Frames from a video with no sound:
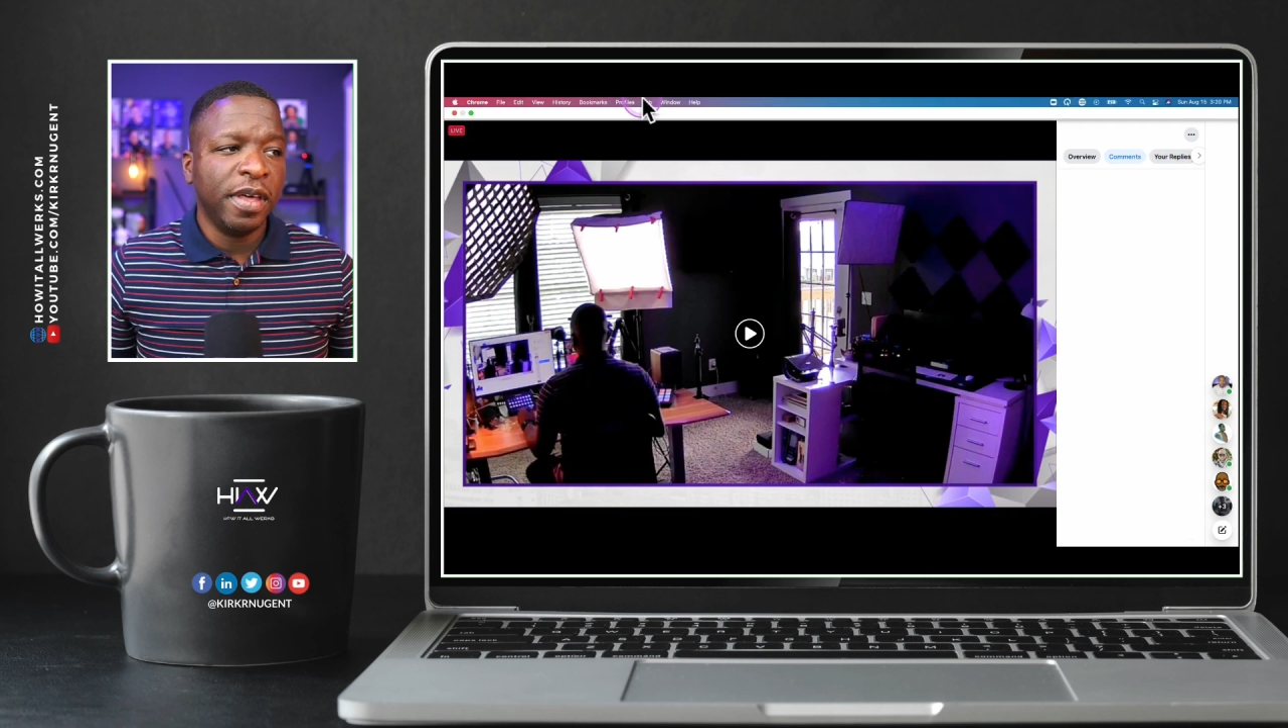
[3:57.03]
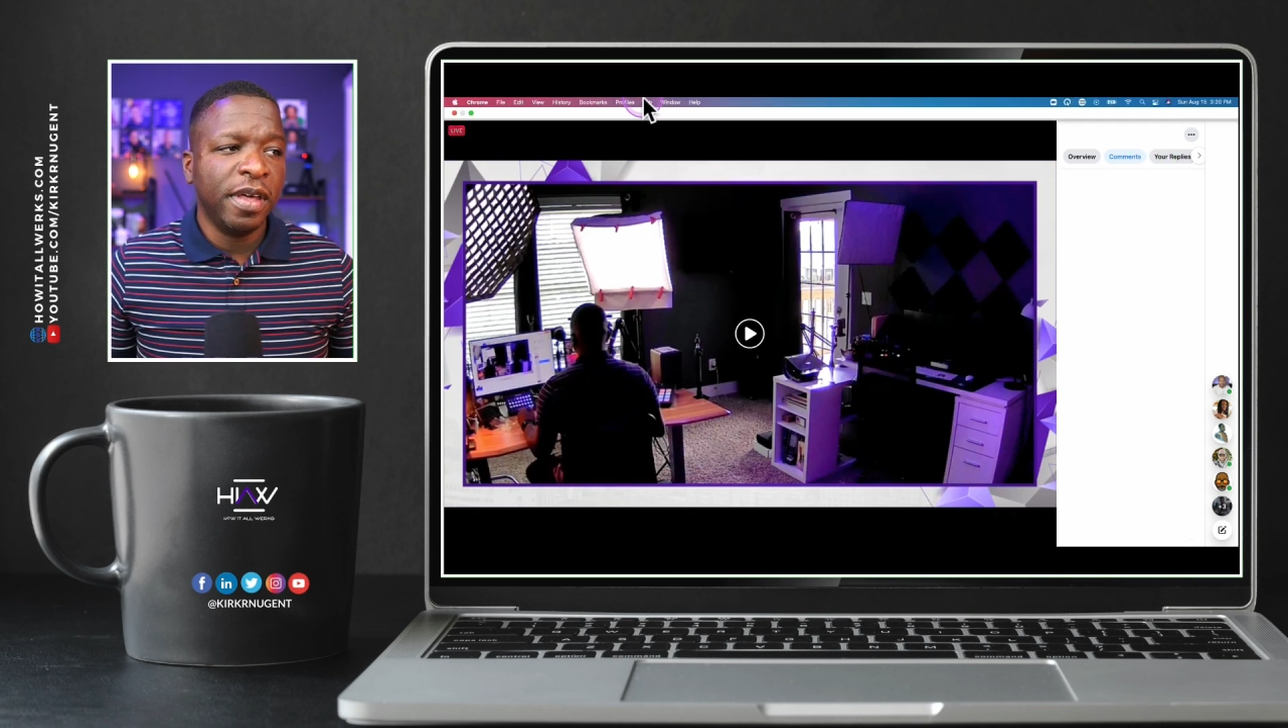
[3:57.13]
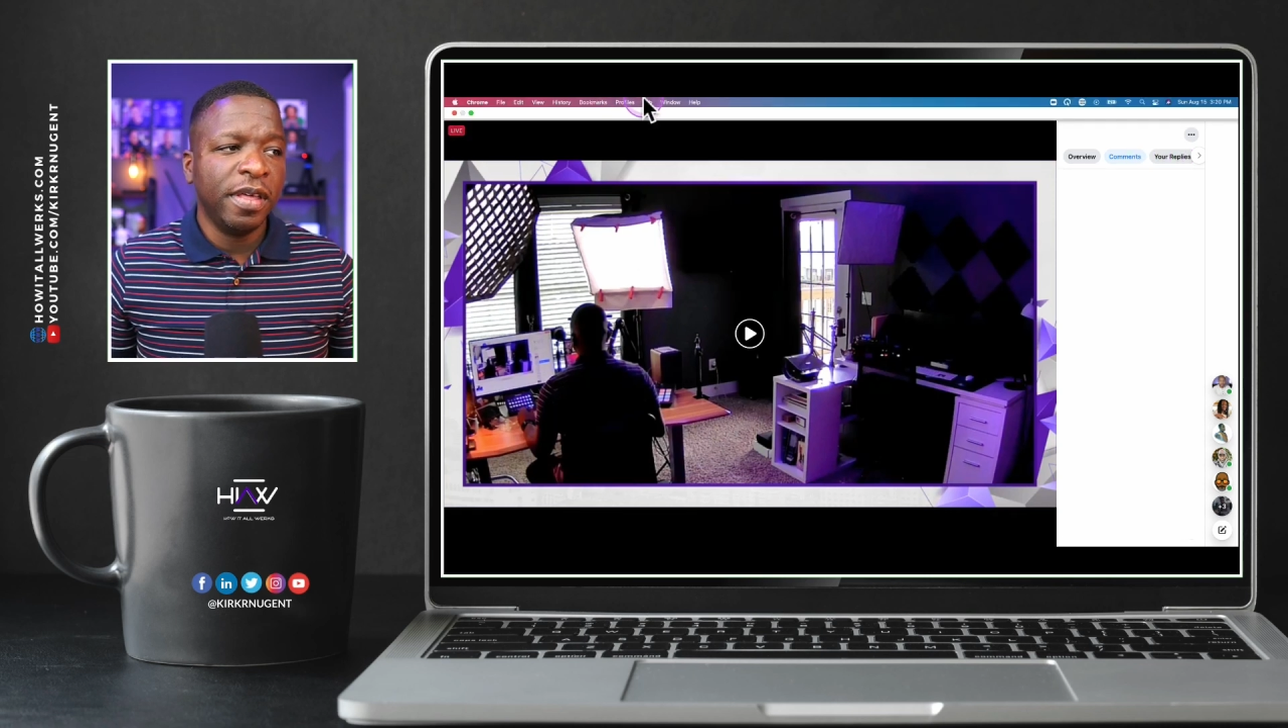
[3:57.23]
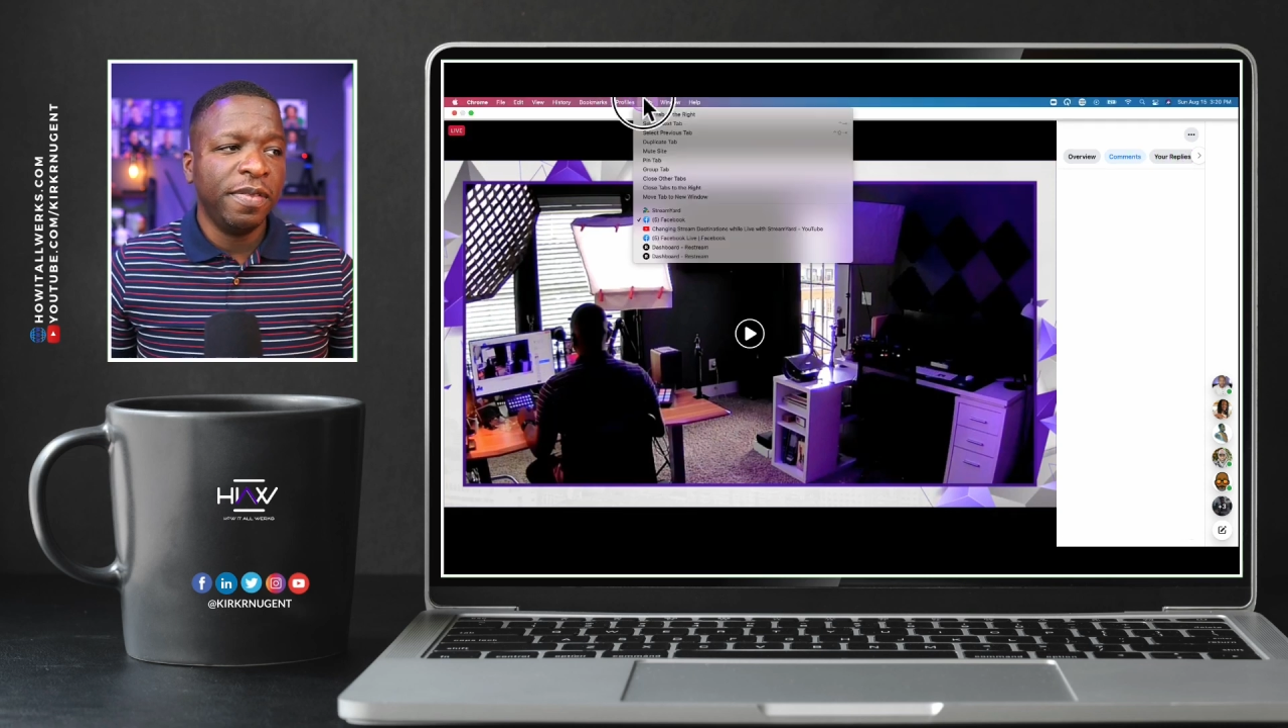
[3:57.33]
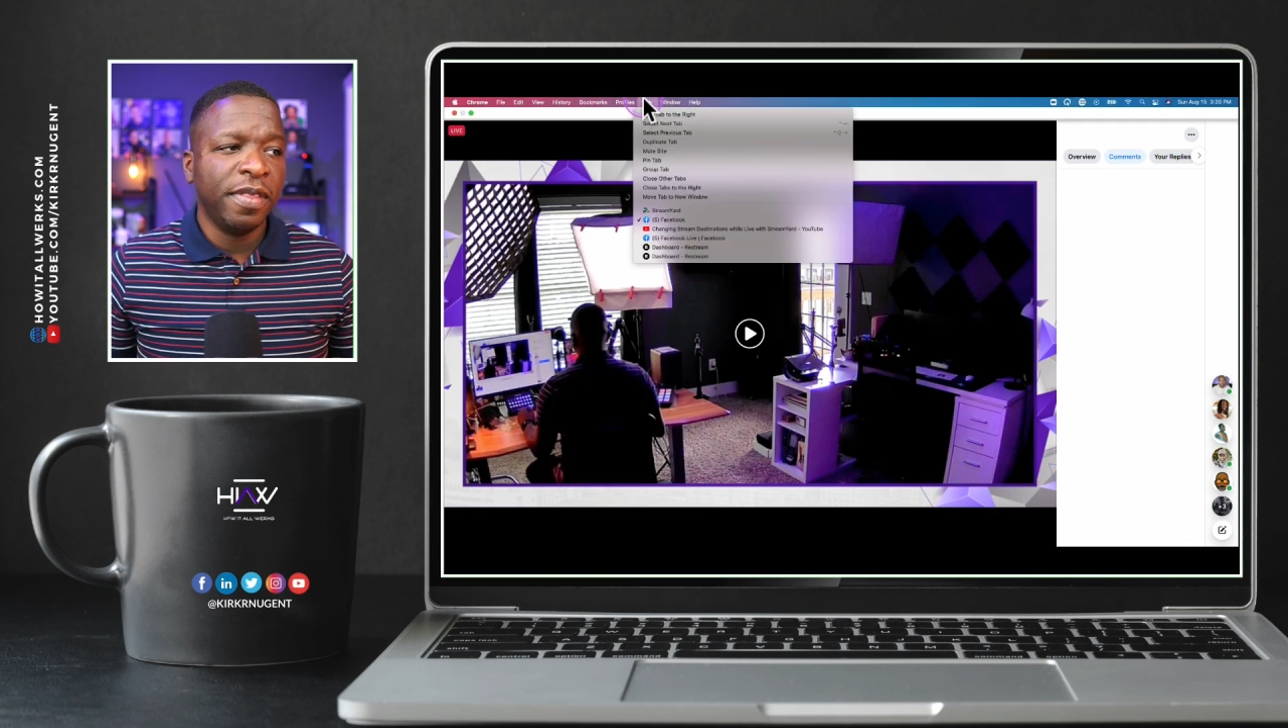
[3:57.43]

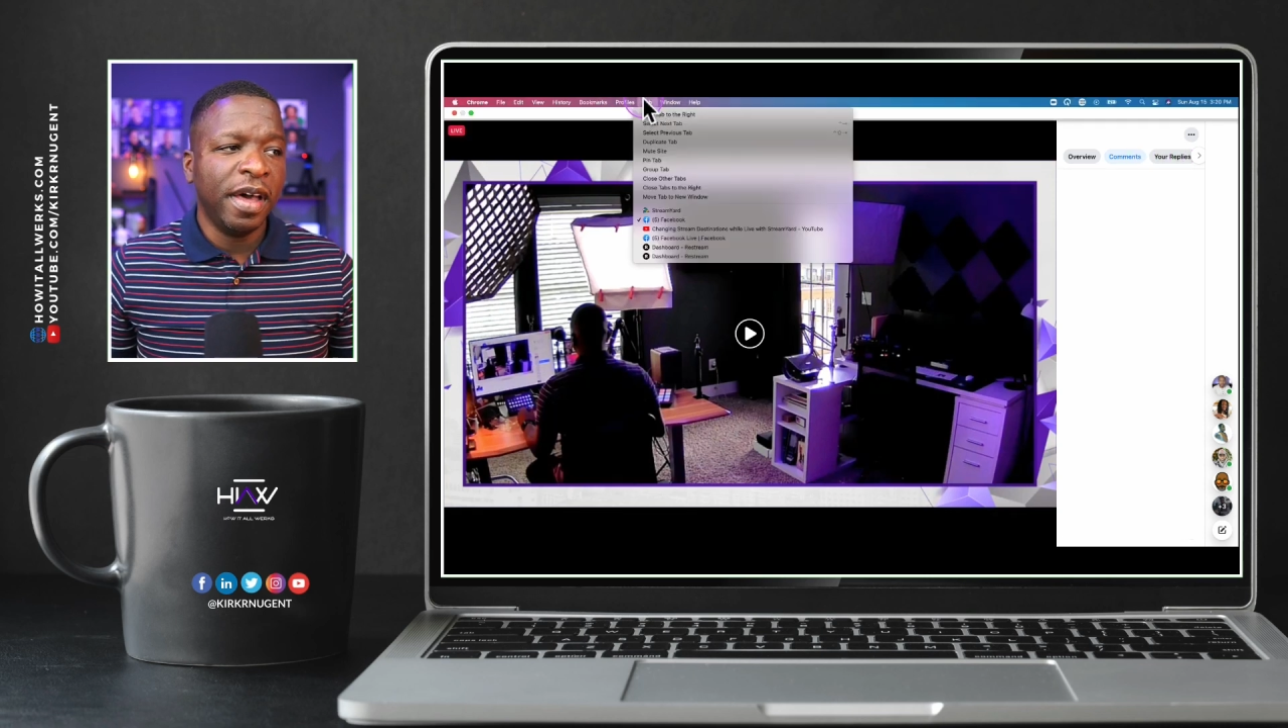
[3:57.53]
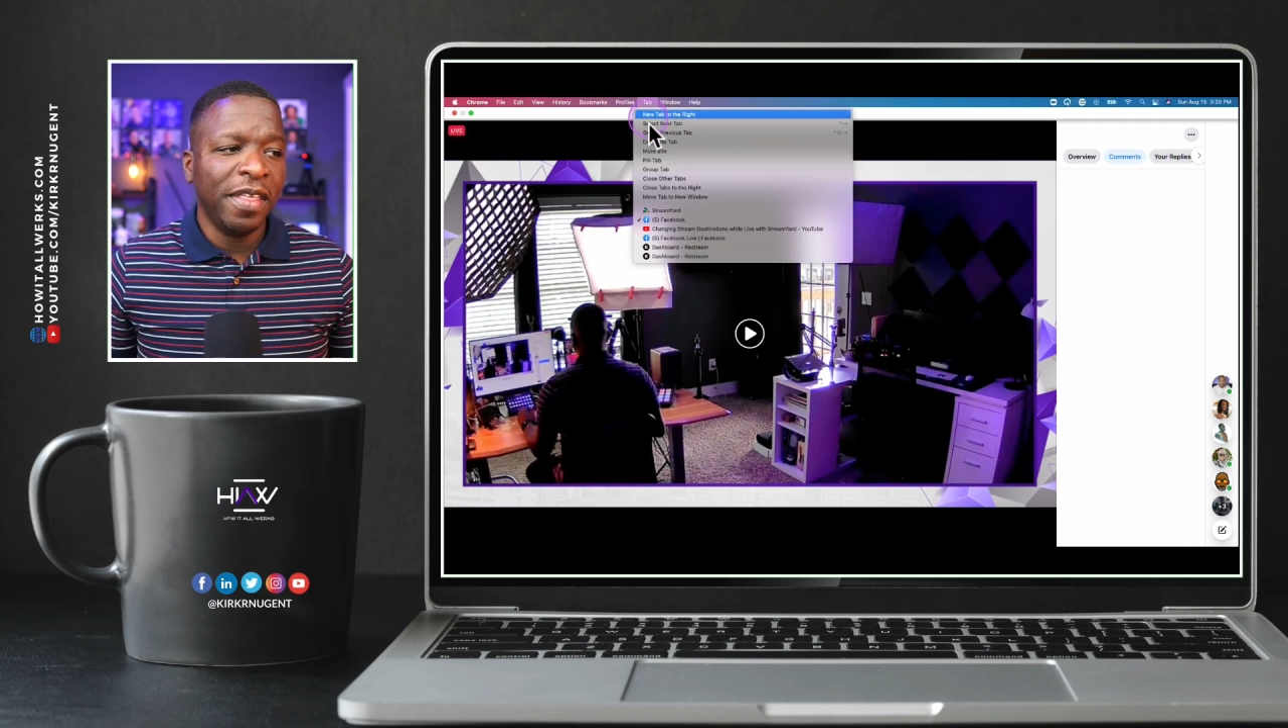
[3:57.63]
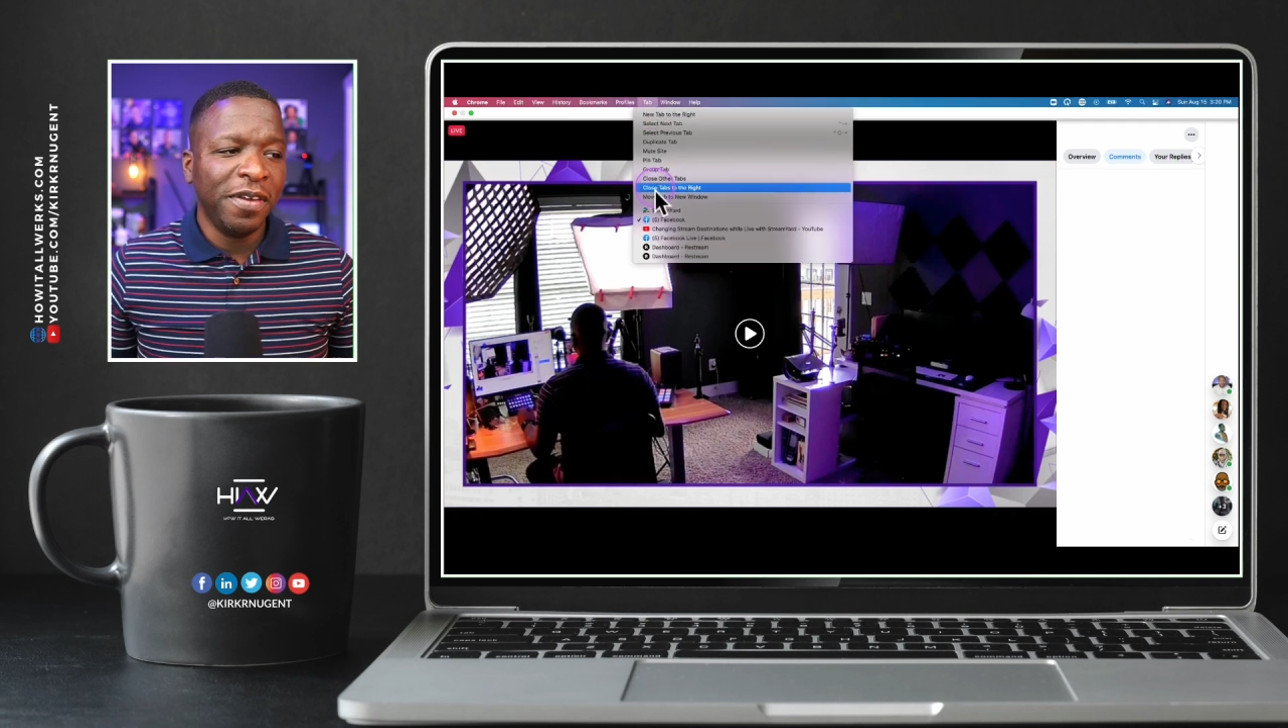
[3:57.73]
the the